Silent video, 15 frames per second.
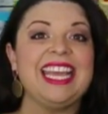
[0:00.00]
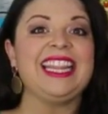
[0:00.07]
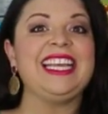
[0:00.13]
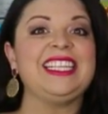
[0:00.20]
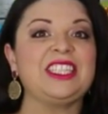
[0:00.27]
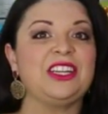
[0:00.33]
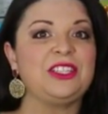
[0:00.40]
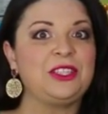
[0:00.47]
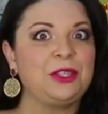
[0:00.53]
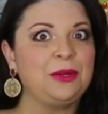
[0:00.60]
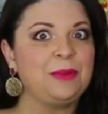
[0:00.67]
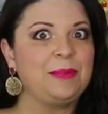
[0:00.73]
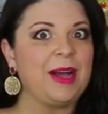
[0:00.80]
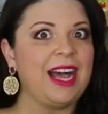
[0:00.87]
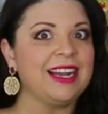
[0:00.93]
These are
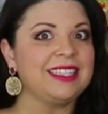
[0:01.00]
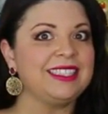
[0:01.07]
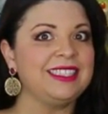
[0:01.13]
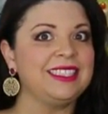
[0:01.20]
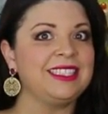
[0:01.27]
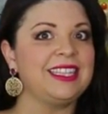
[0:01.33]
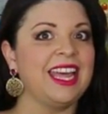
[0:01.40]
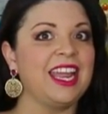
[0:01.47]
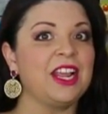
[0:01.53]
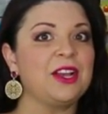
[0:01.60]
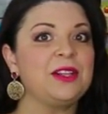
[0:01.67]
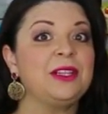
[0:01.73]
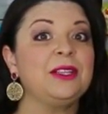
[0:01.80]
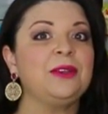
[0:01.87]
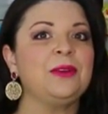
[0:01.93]
two boxes that
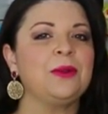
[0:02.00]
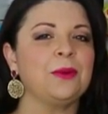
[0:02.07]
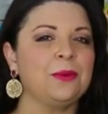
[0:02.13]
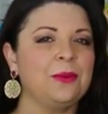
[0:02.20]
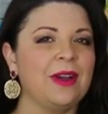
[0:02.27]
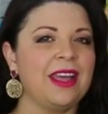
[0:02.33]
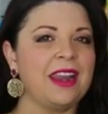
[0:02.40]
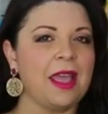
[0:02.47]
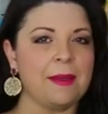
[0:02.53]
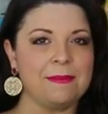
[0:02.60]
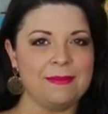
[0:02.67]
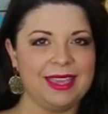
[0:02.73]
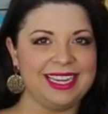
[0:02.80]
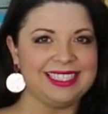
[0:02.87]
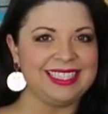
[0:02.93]
include one
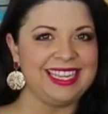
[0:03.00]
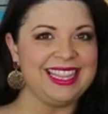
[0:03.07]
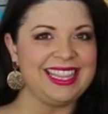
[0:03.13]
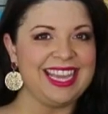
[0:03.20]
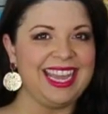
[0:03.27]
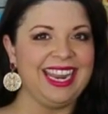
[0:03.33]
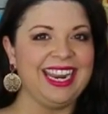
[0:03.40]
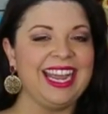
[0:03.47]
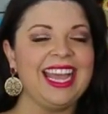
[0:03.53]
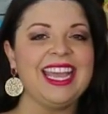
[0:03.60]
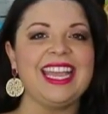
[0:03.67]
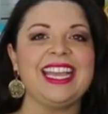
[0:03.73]
amazing thing.